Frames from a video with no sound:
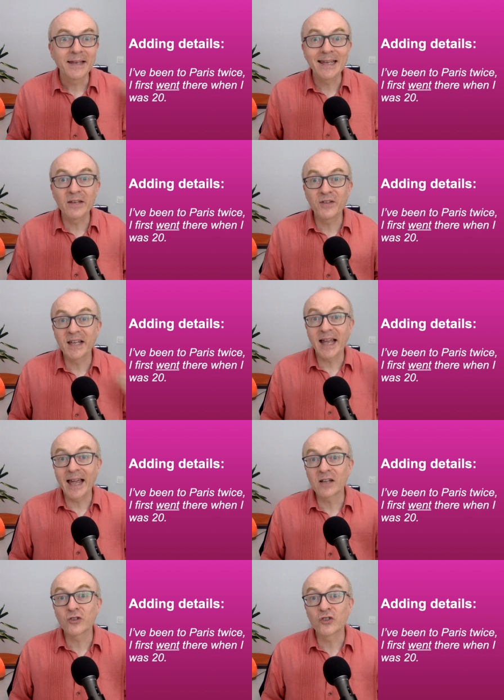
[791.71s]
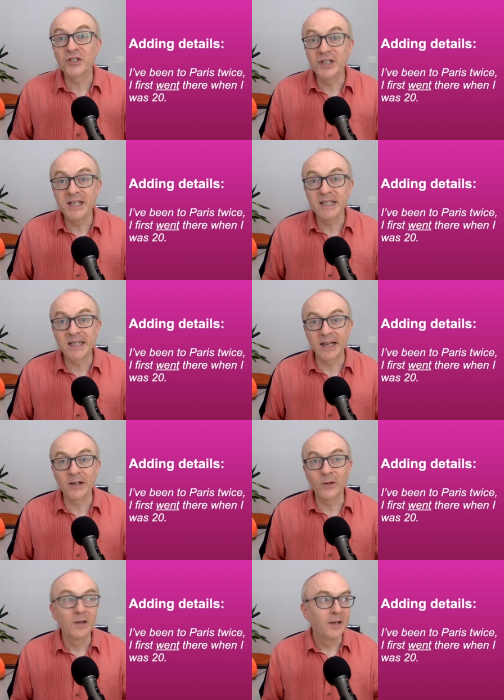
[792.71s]
giving extra
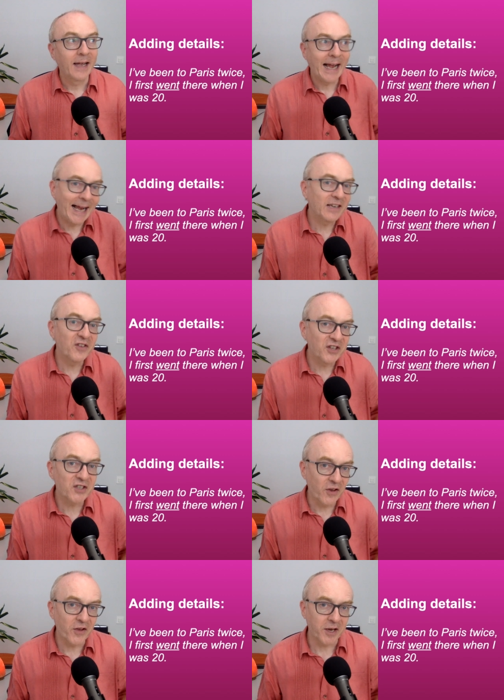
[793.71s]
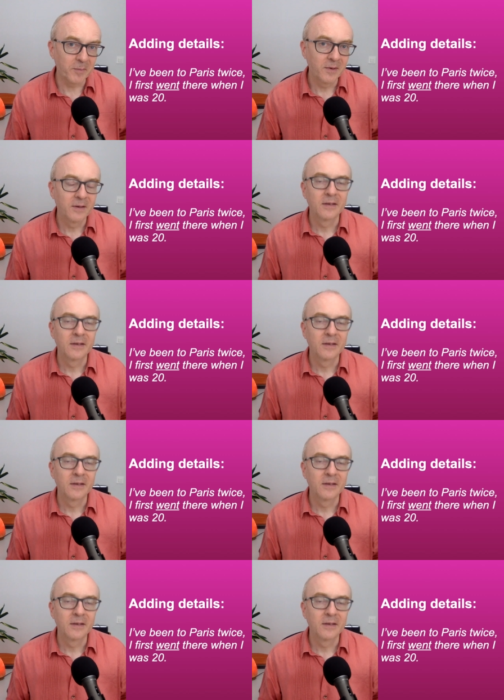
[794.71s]
detail and the time,